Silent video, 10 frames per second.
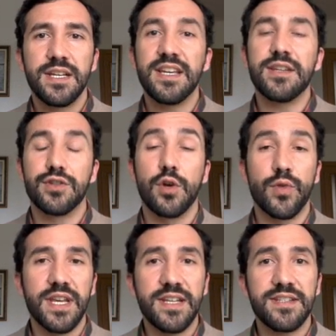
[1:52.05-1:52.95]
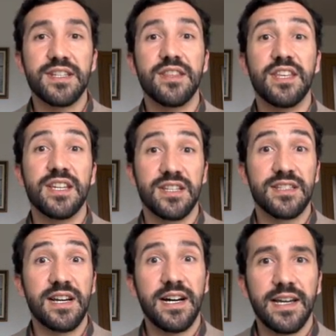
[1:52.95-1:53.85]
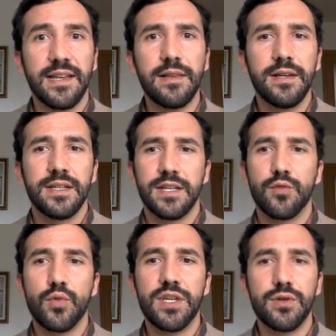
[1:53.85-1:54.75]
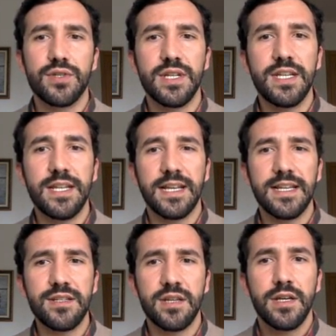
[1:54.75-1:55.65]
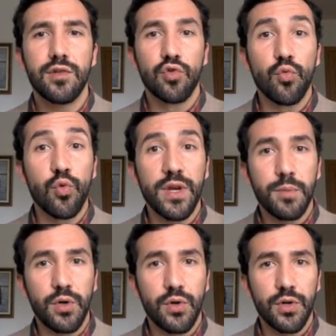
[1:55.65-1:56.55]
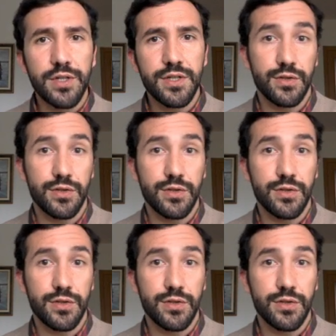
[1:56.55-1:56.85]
It's the style that we use in English to report,